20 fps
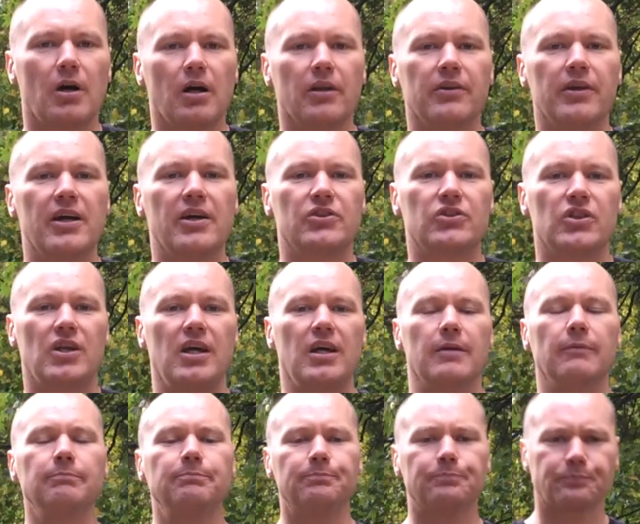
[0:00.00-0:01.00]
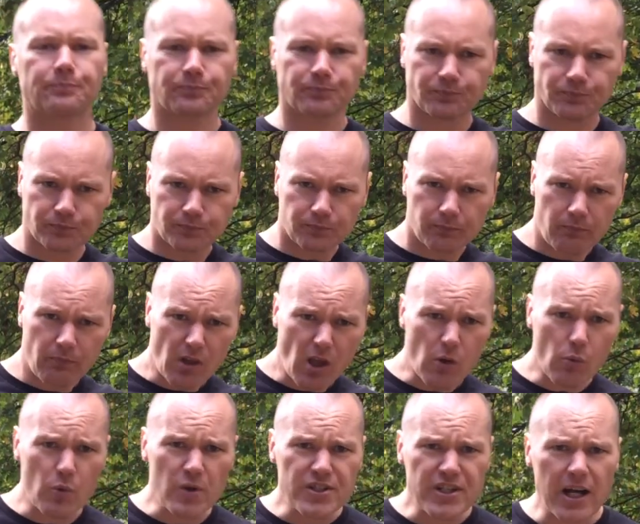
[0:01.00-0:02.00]
on their skin
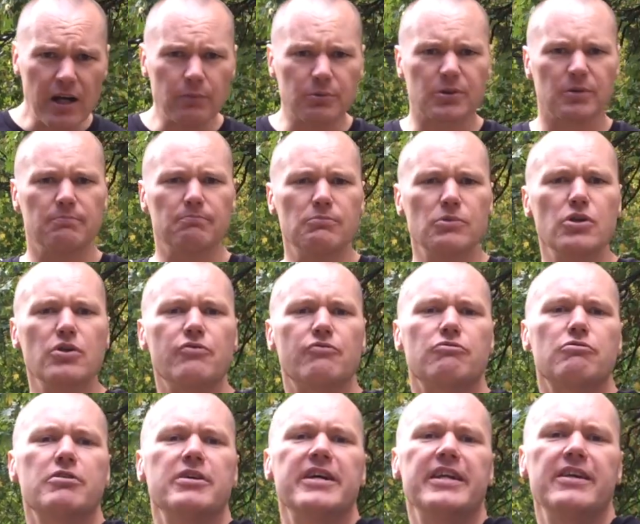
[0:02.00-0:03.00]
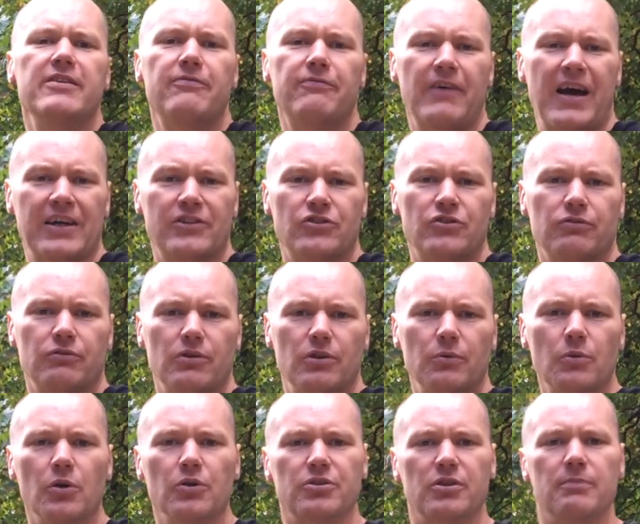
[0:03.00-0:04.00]
which helps them move really fast through the
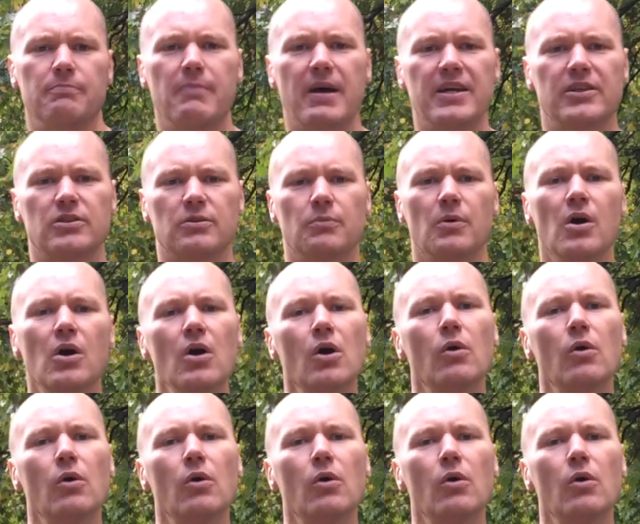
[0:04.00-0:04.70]
water and makes them